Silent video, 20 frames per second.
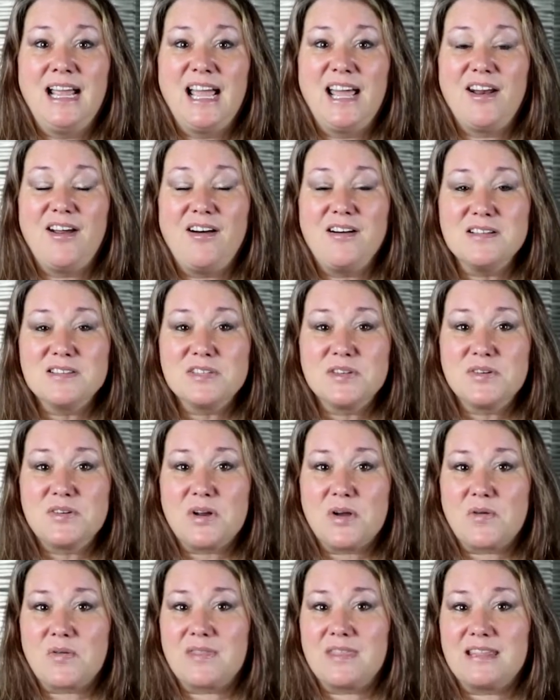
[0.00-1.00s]
And also
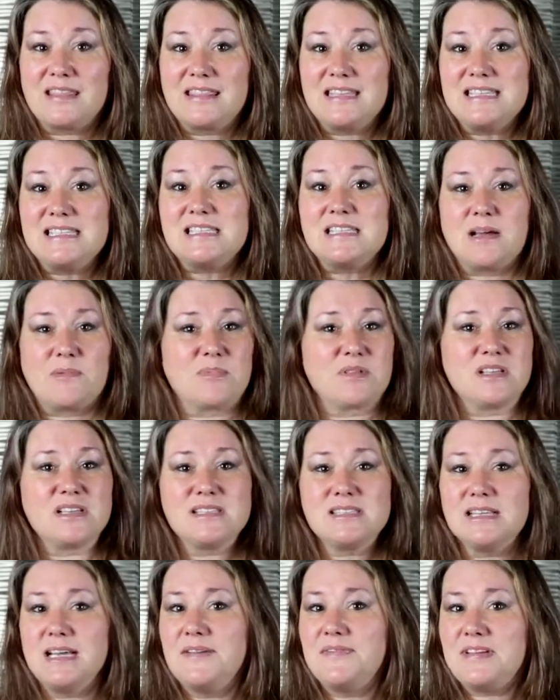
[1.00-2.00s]
note that this number,
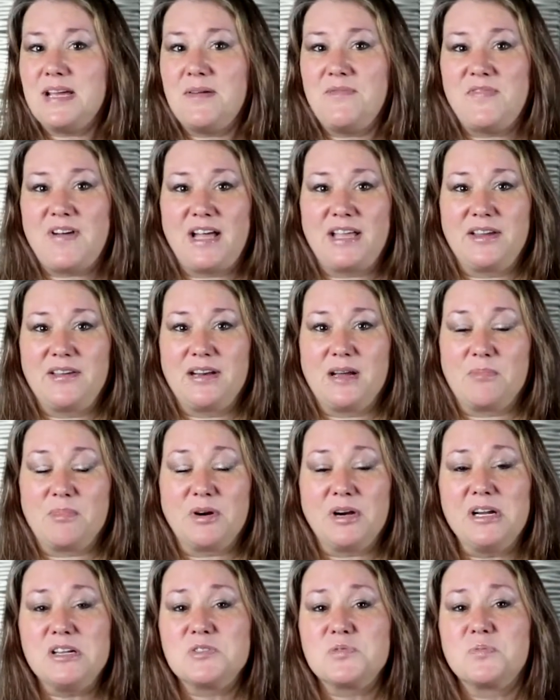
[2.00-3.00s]
this lifetime value
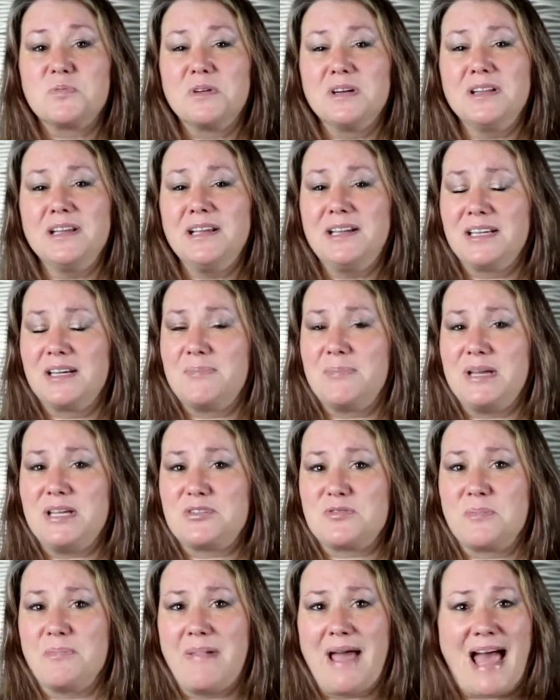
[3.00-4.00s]
number, is really going to be
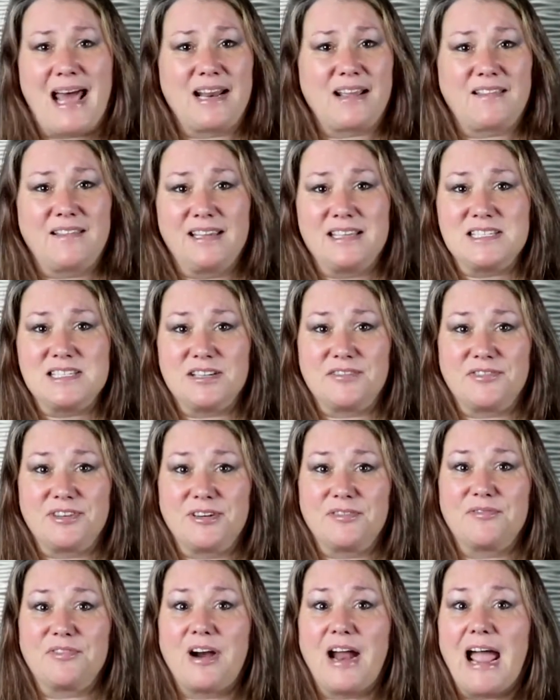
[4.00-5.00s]
dramatically
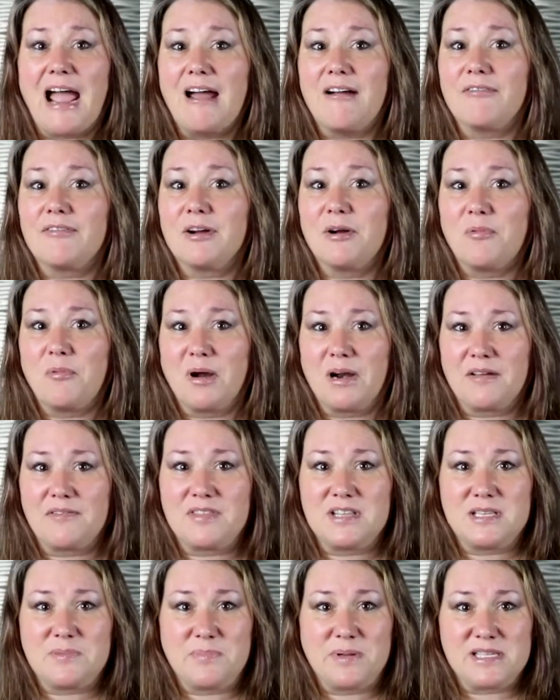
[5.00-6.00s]
different for every one
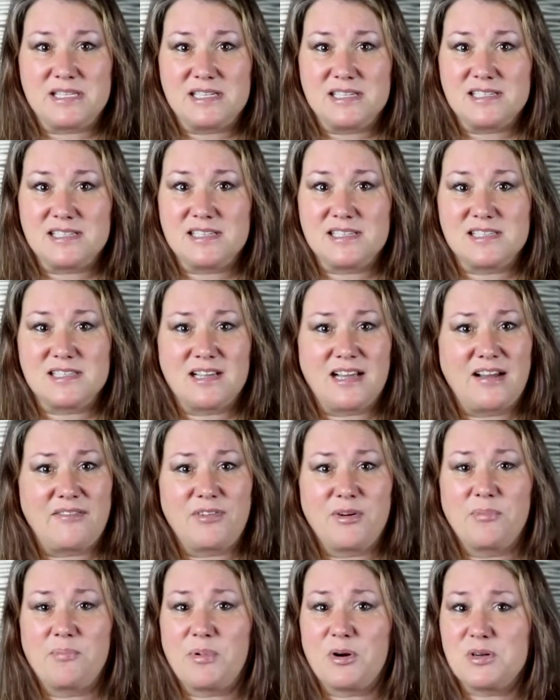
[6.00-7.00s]
of these businesses,
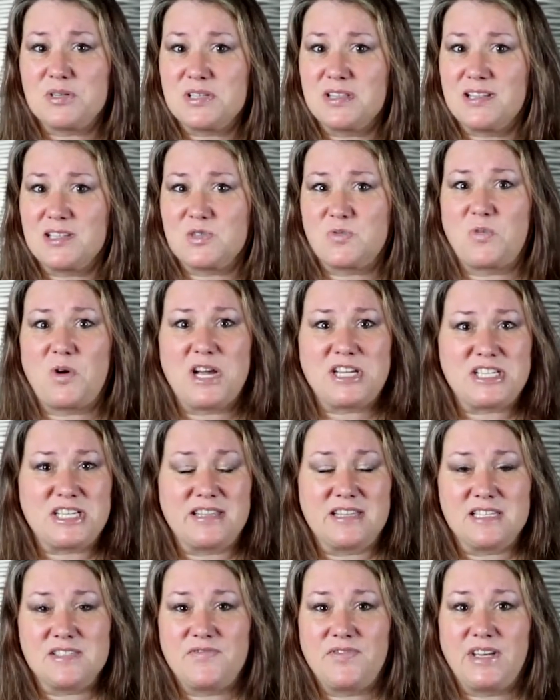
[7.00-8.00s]
every person that's
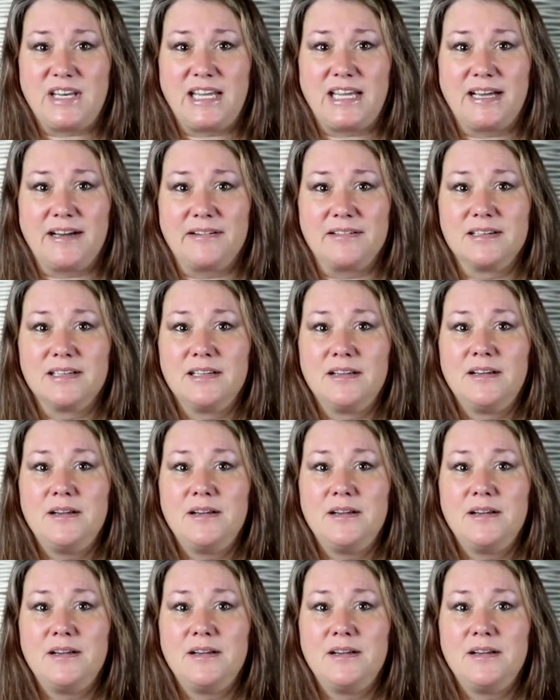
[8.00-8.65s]
watching this video.